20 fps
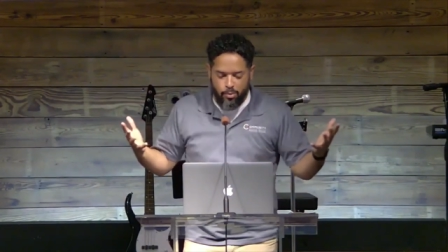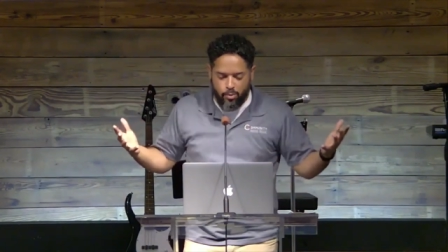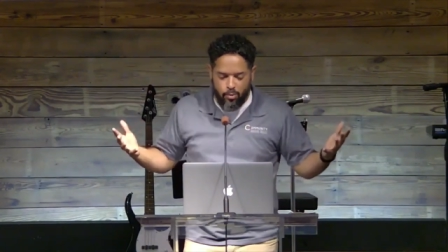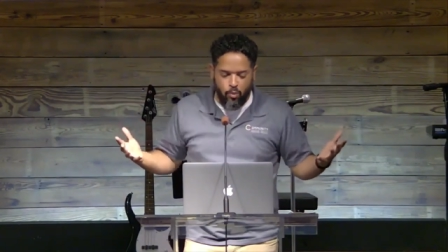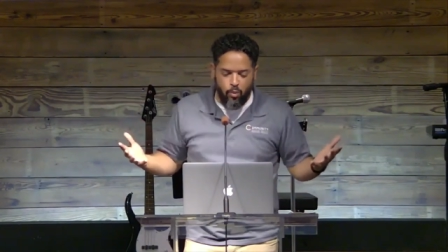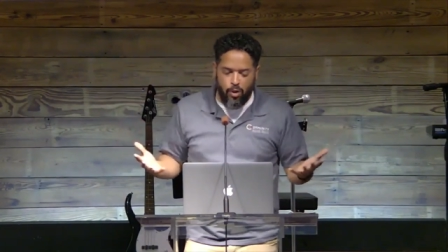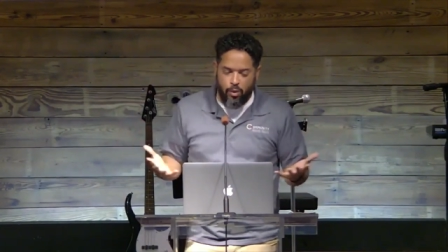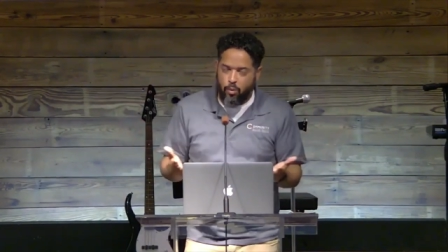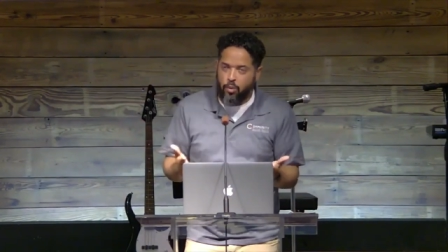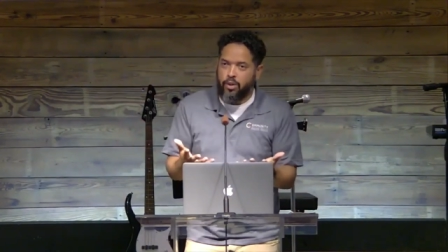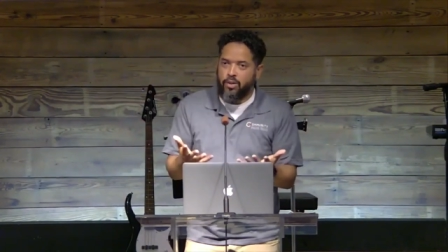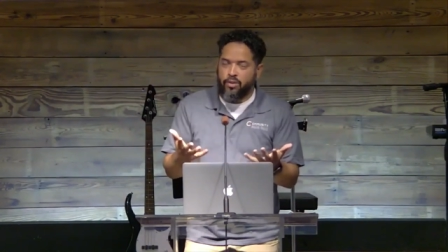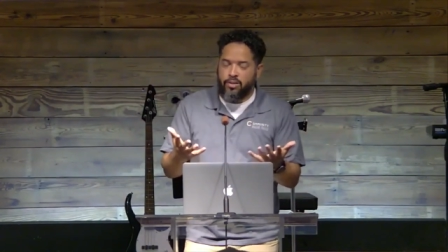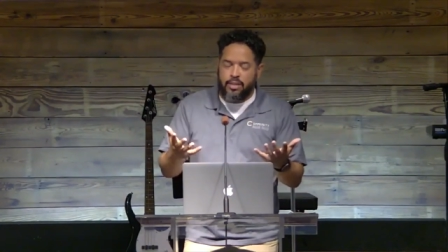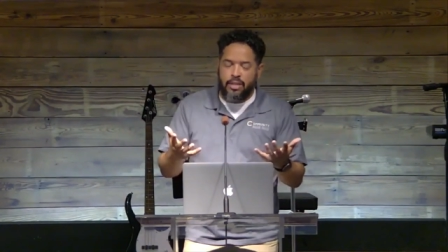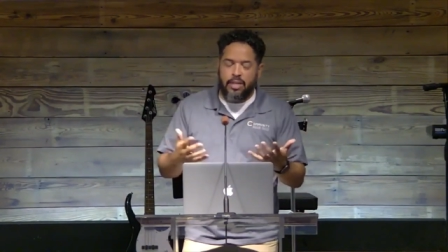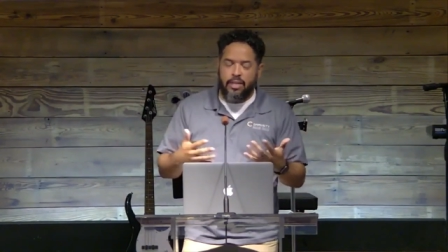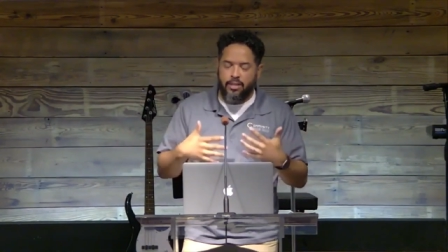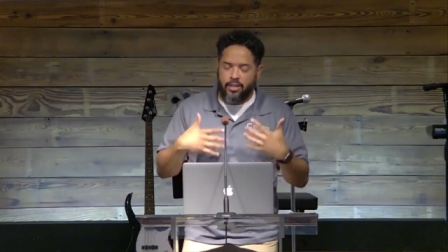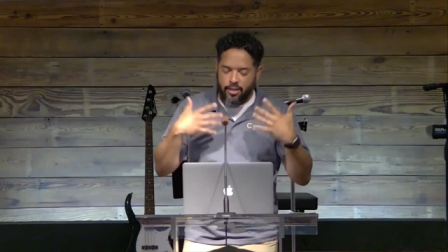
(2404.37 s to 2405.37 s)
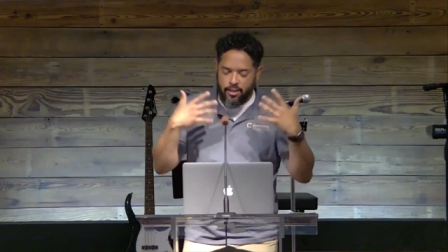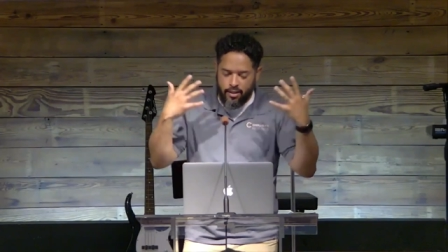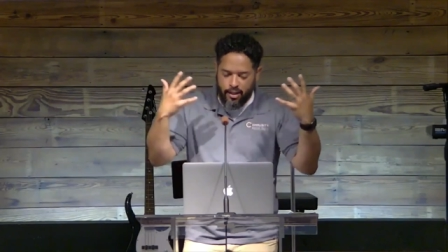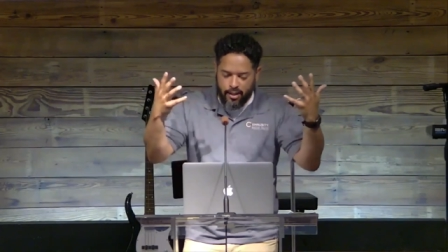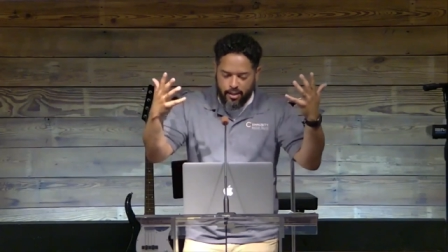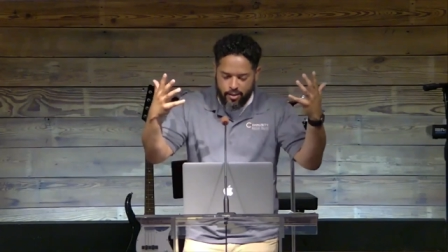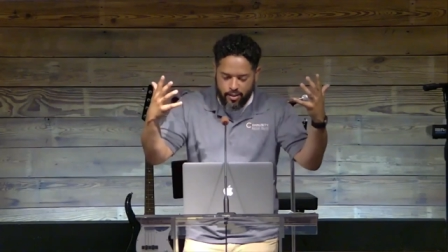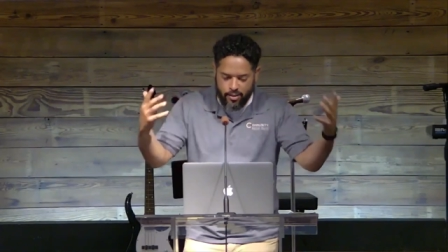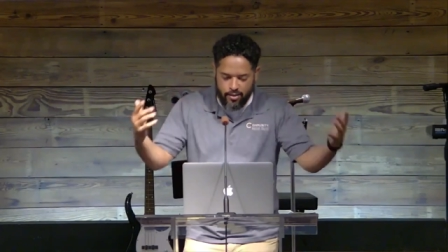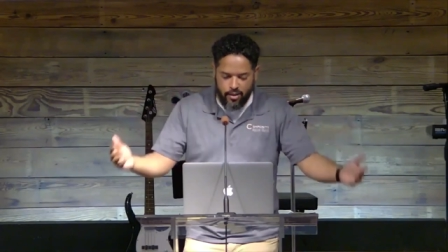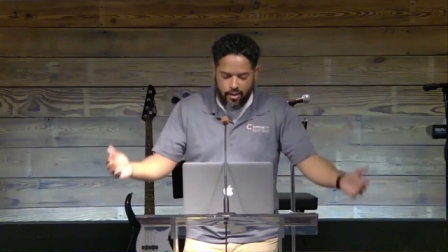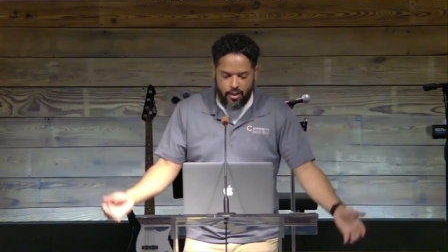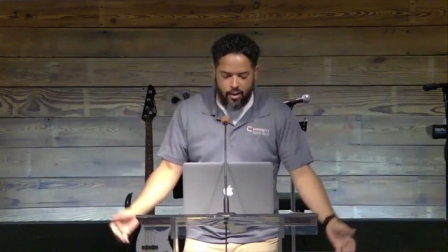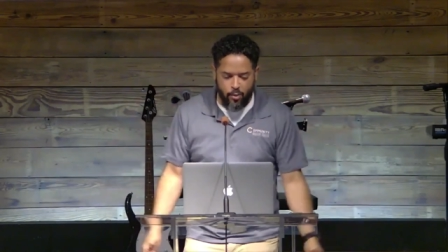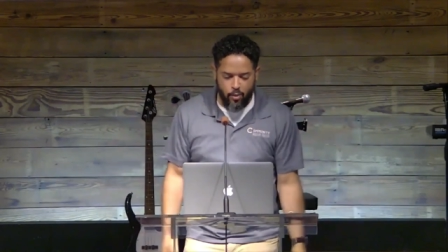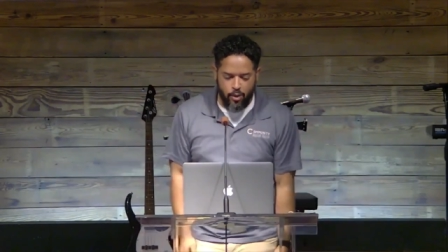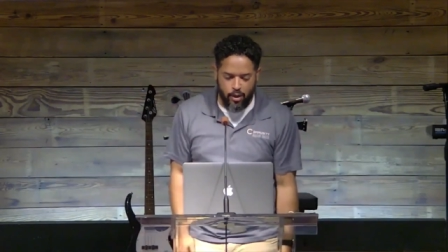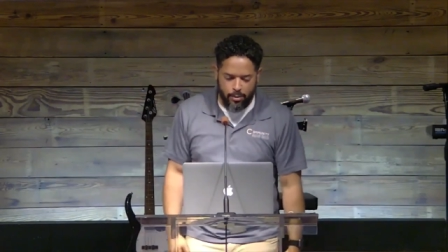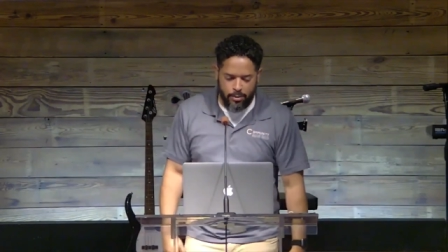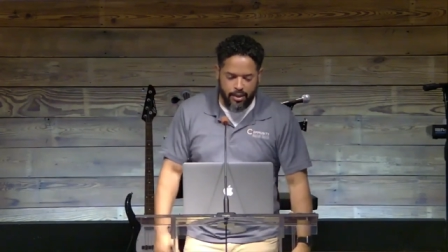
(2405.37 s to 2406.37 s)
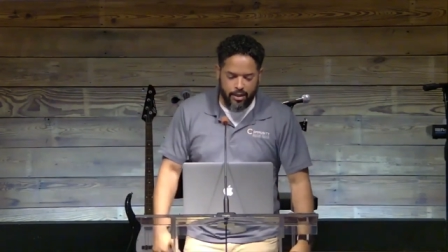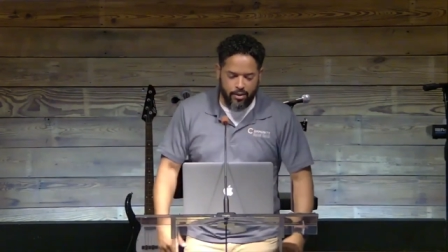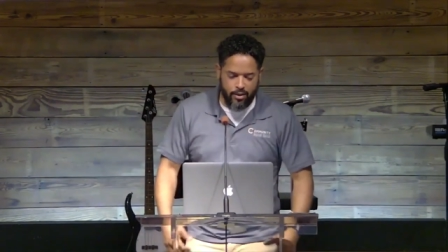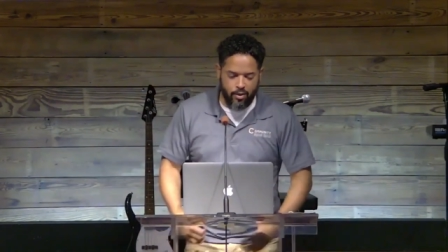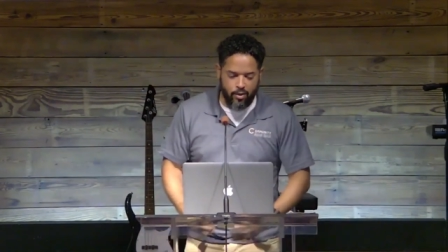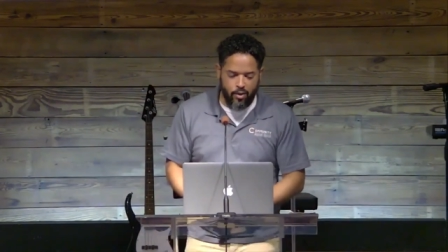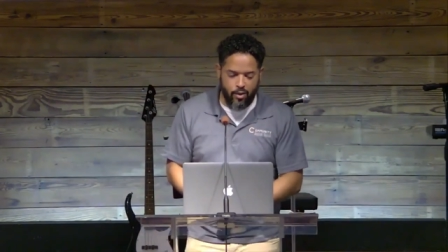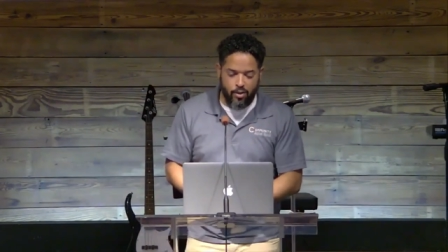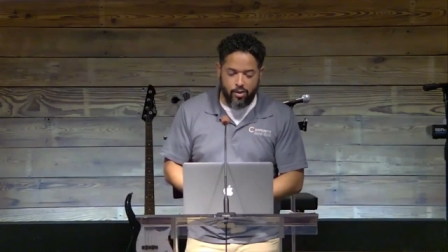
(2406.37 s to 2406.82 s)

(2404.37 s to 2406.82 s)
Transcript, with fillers: what we are teaching, that's what I'm getting across.